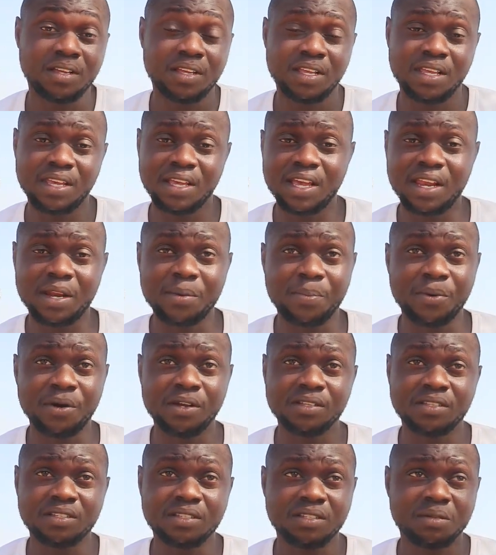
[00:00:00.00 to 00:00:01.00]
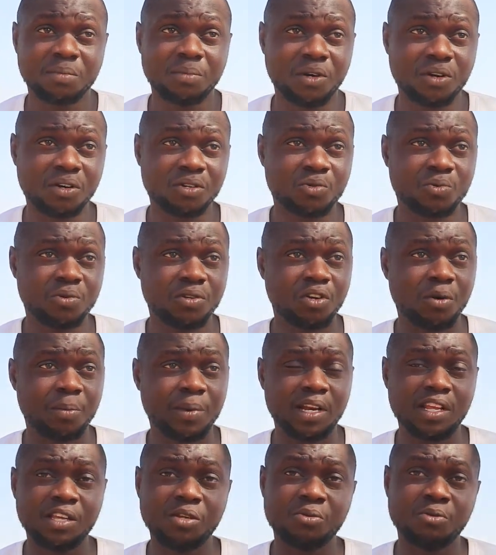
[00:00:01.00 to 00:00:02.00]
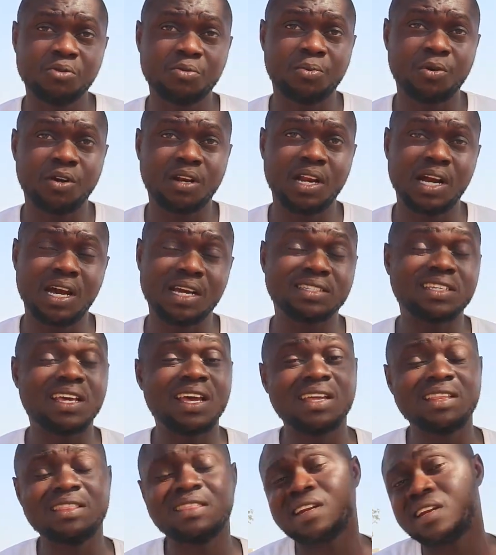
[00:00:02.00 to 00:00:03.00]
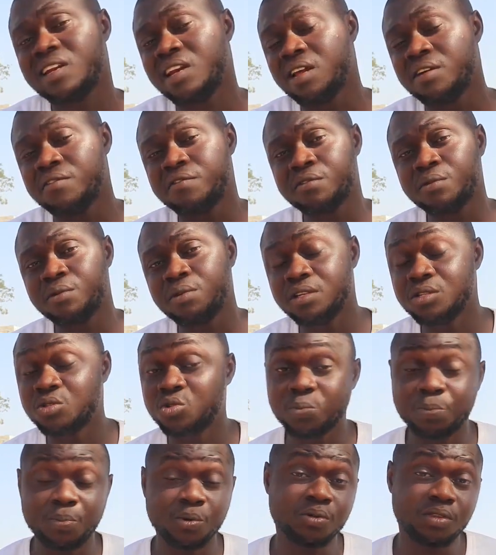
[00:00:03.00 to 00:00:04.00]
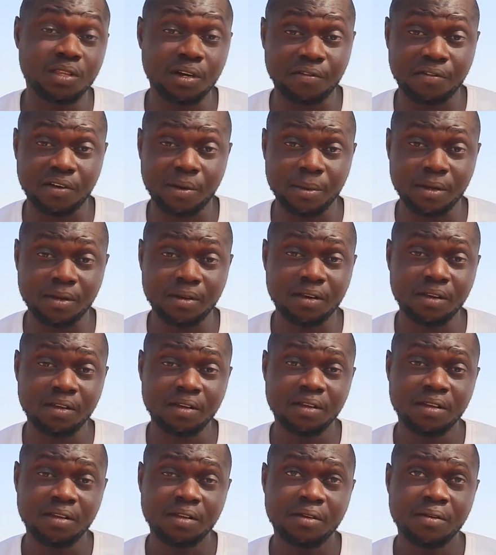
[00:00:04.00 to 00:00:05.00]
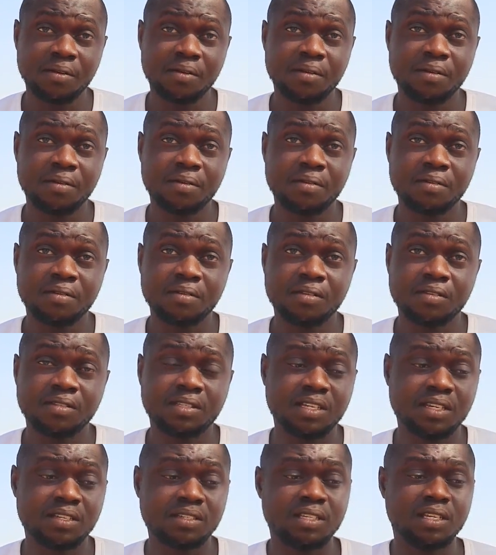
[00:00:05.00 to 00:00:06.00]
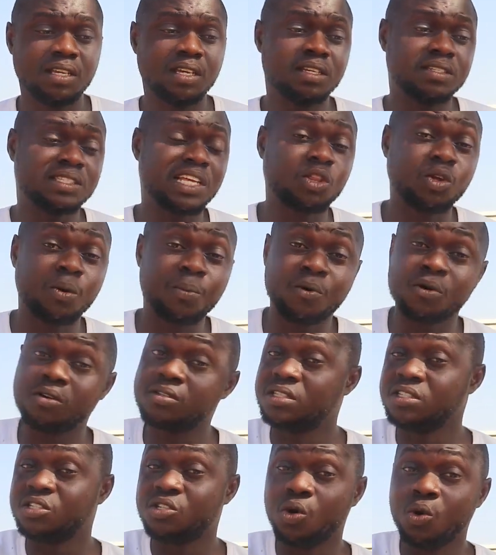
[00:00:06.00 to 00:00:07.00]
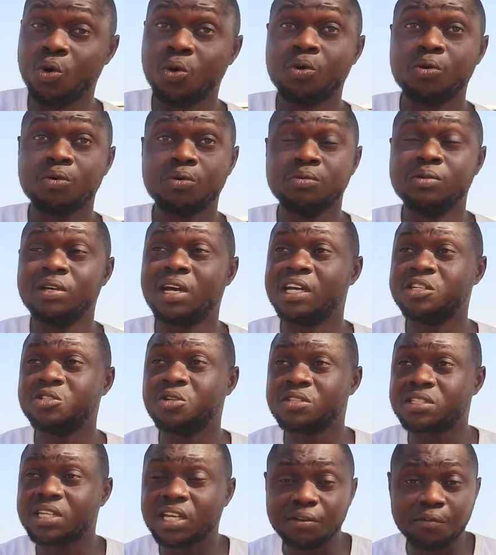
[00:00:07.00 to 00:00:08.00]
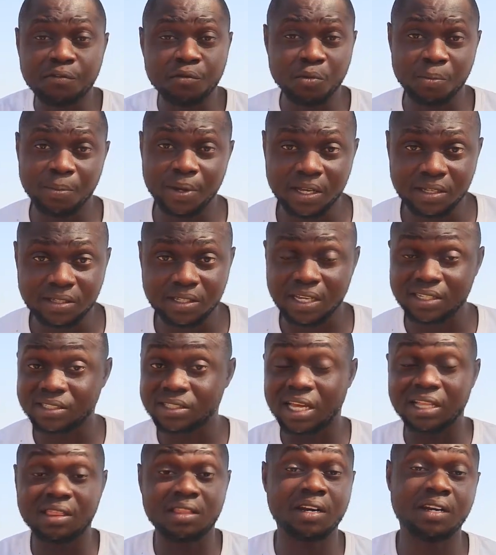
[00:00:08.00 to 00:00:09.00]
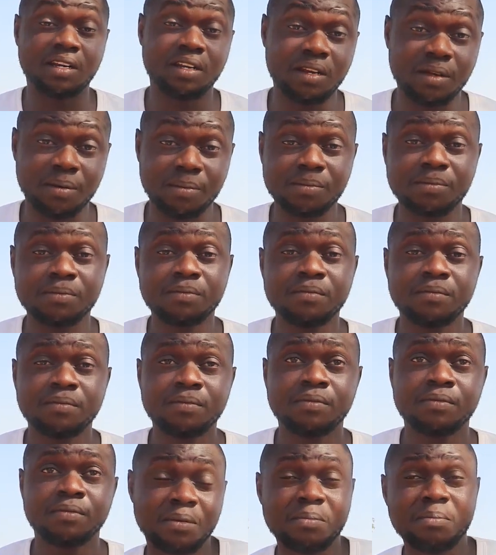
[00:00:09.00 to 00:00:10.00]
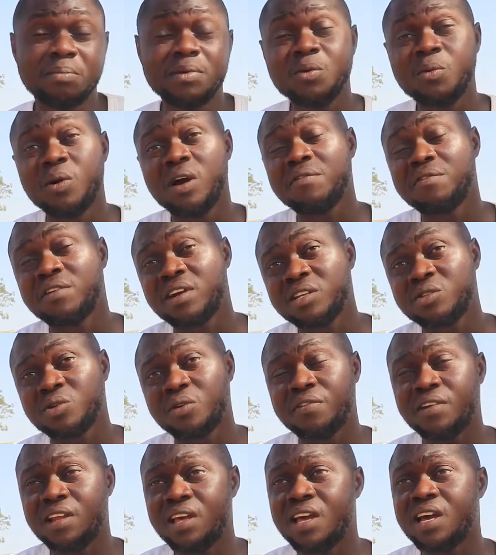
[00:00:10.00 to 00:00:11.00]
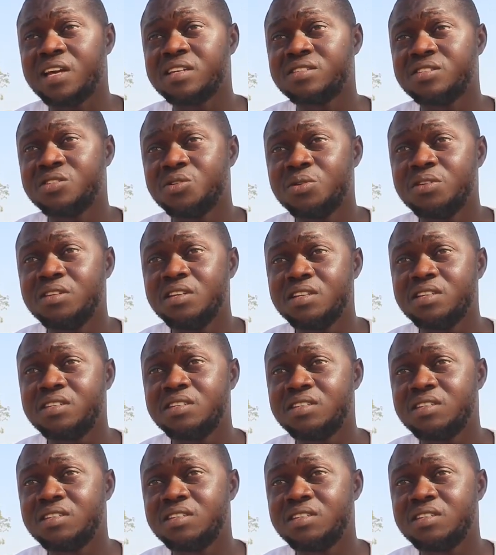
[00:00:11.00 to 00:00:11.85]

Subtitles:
You get the point? Because we normally use broilers entry level into poultry farming. Since the startup cost is low, you can just get few birds and start training them. Meanwhile, for that of layers, you need